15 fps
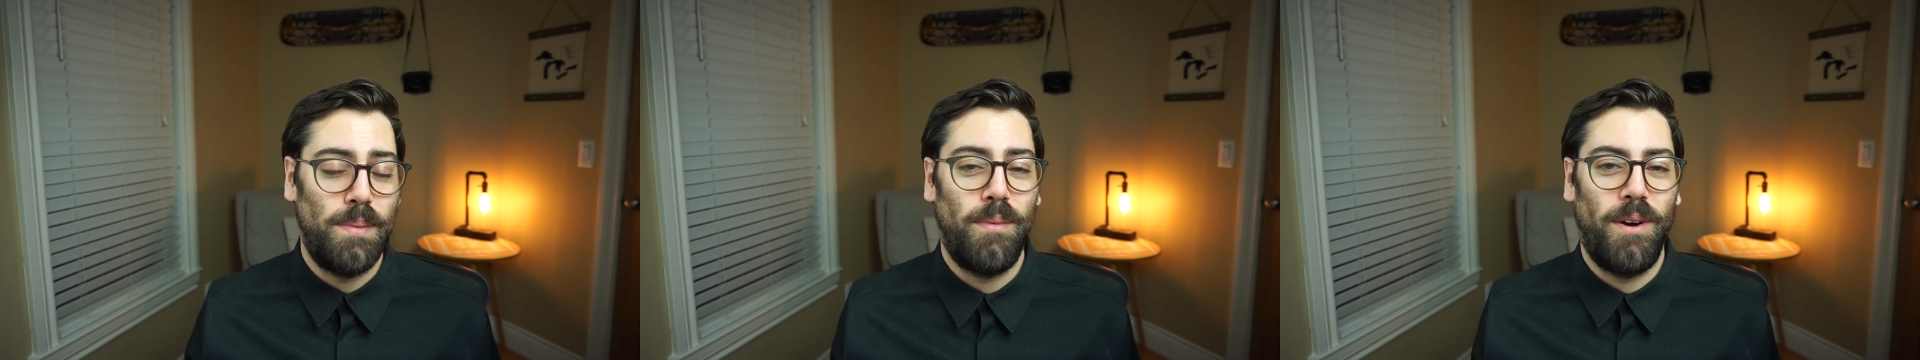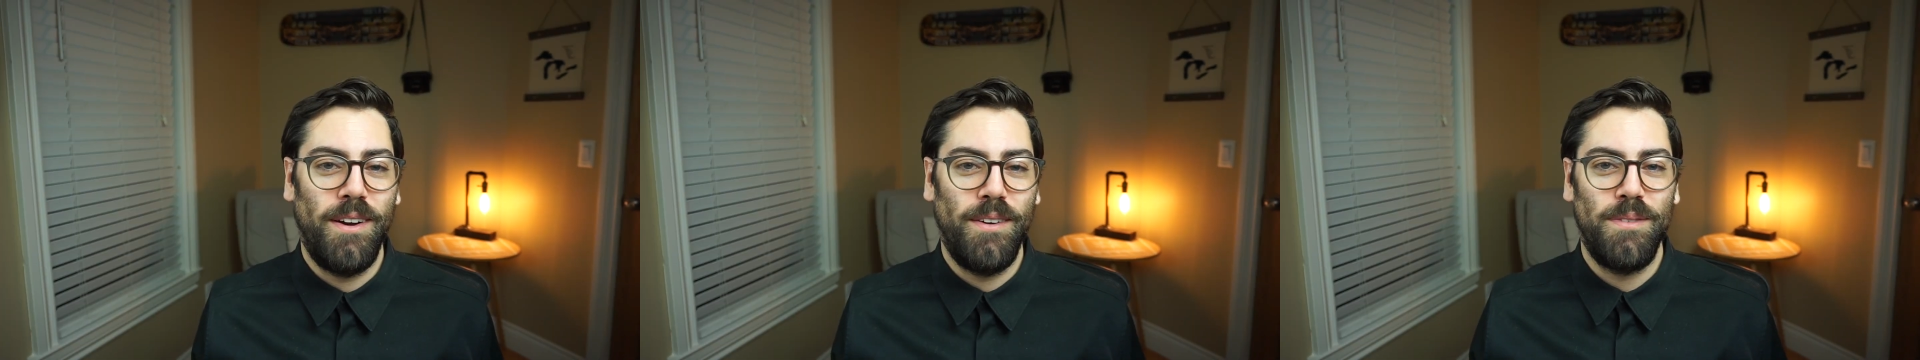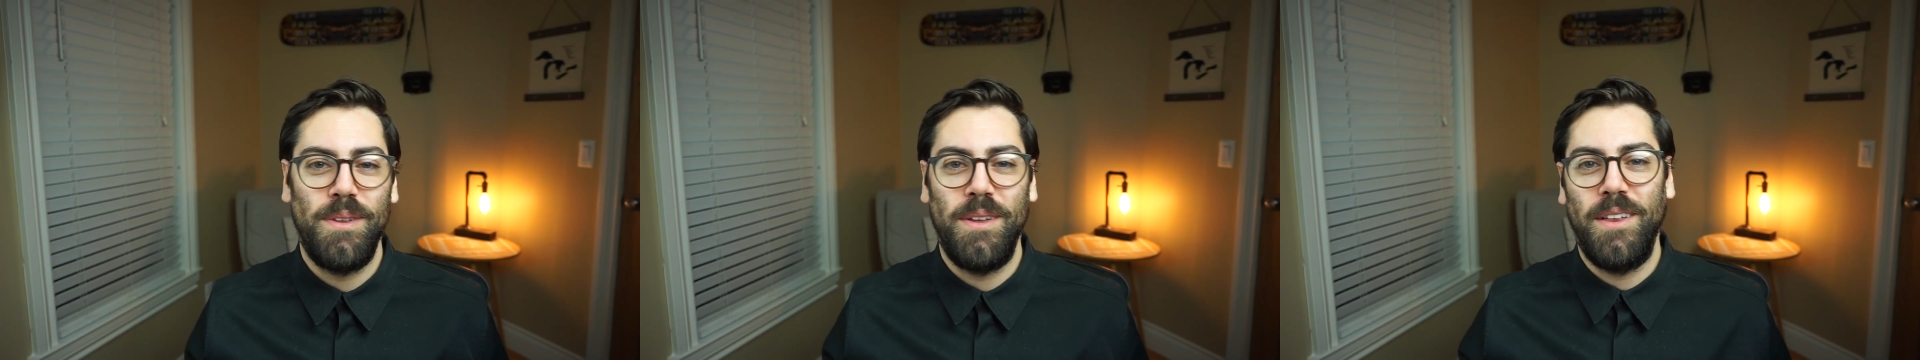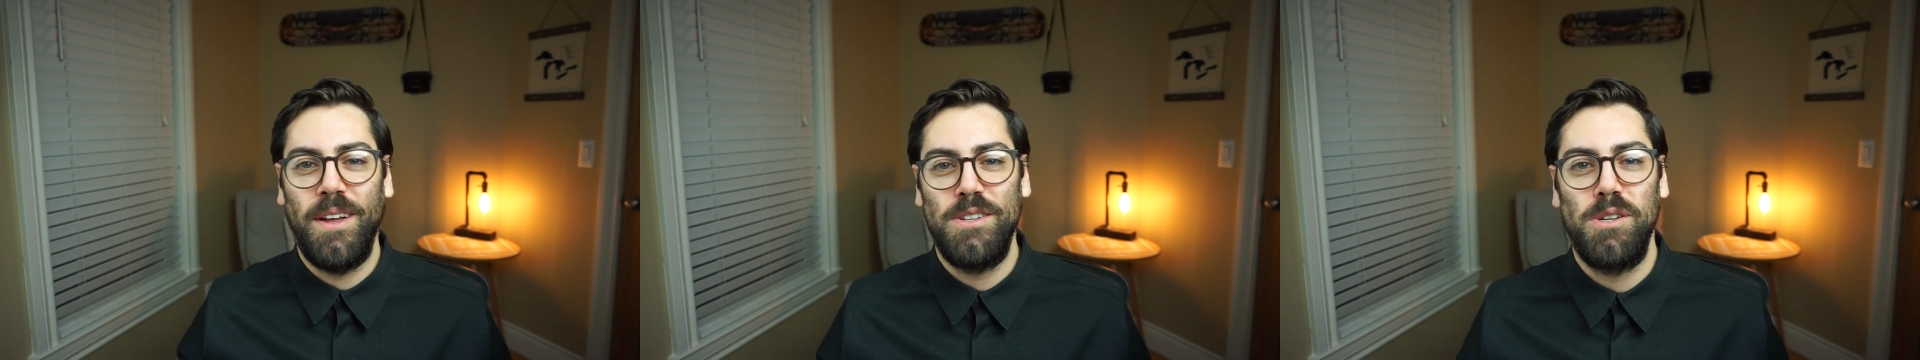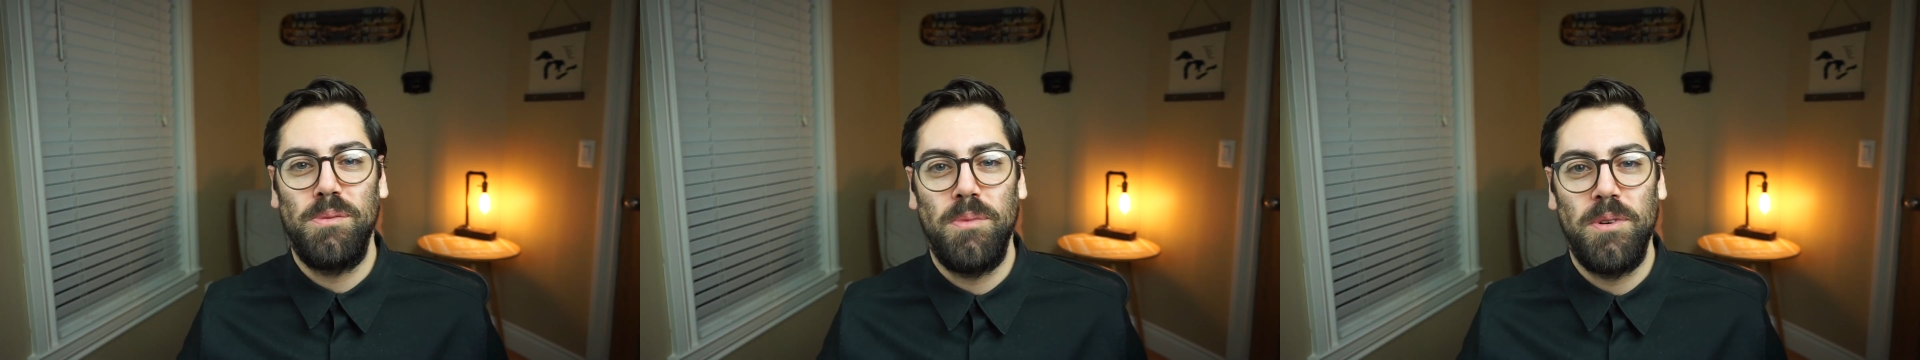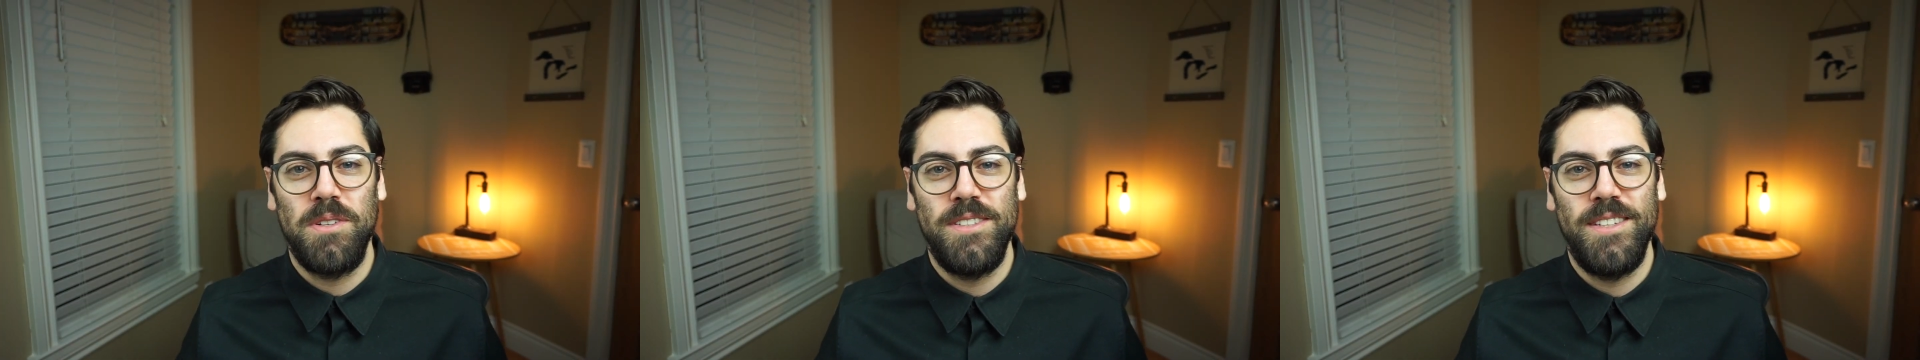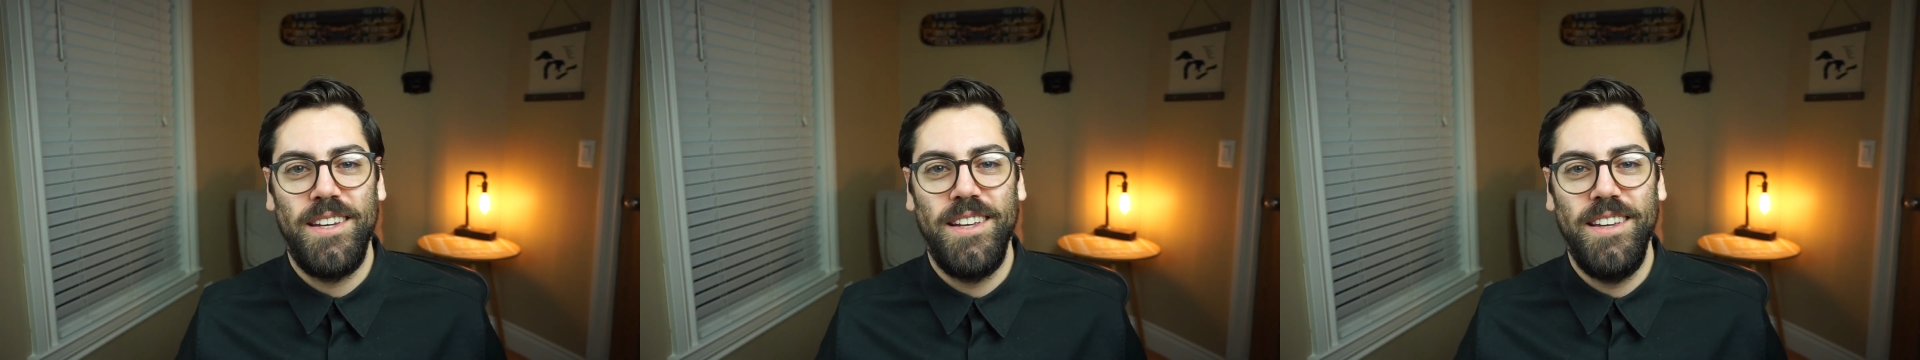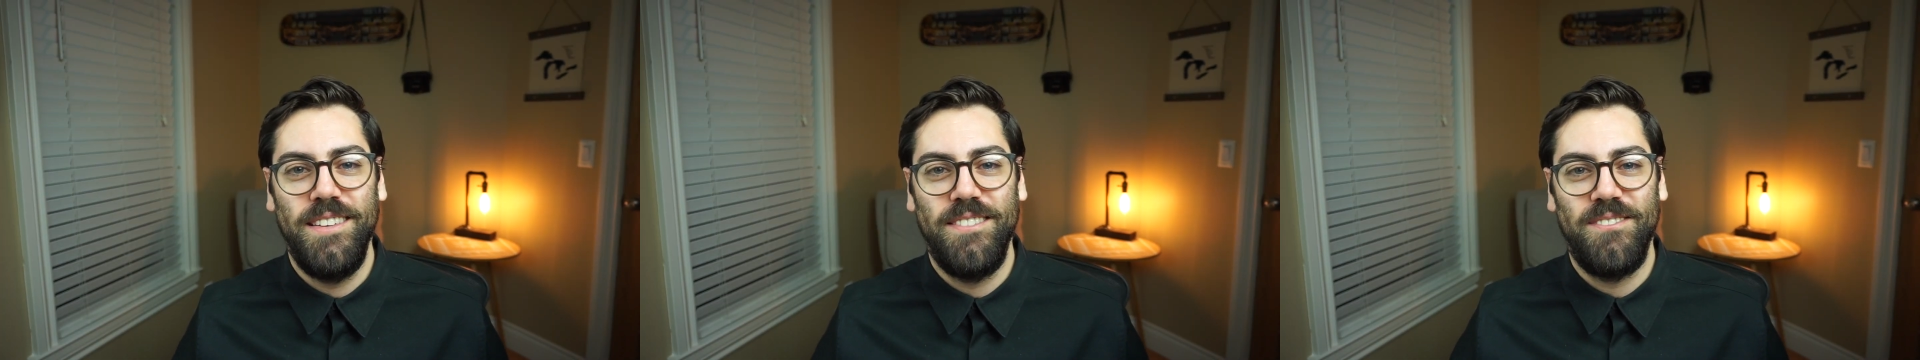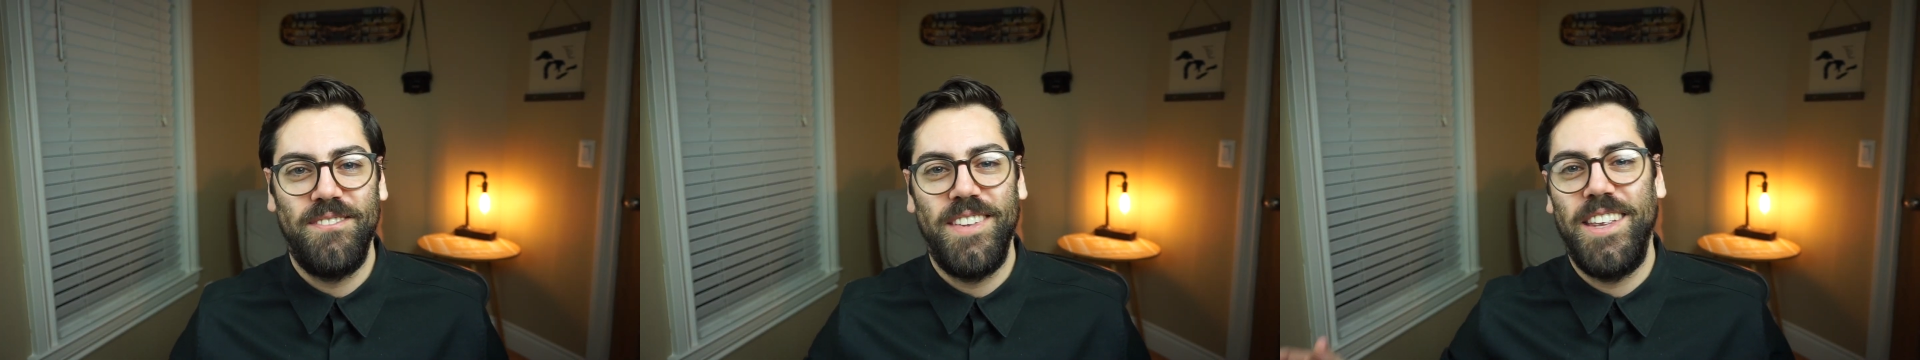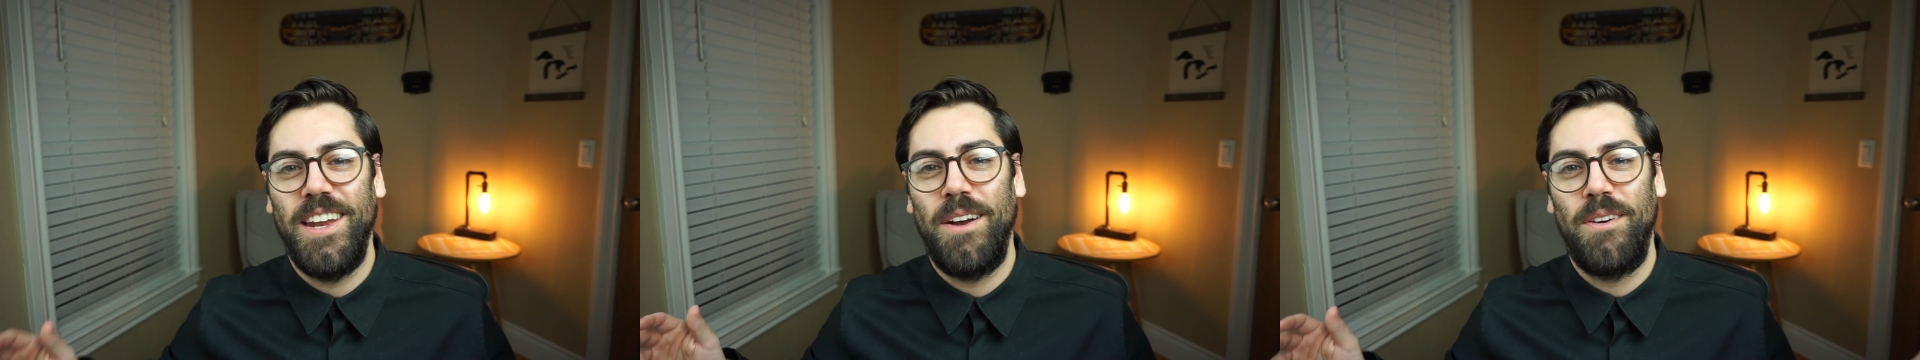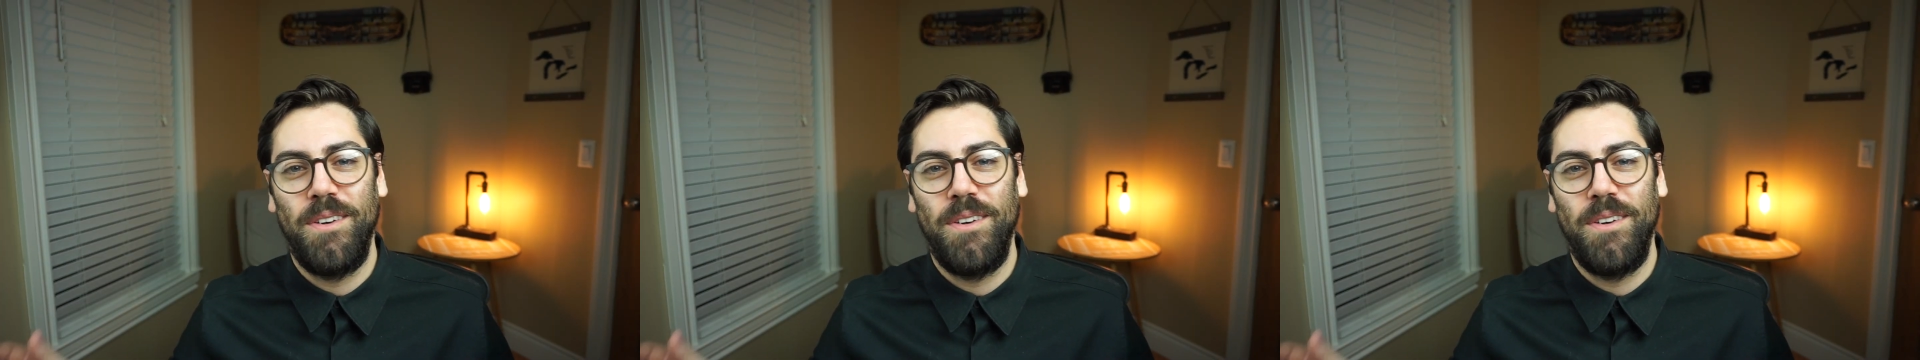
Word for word: This has been Mark from the Electric Motor City,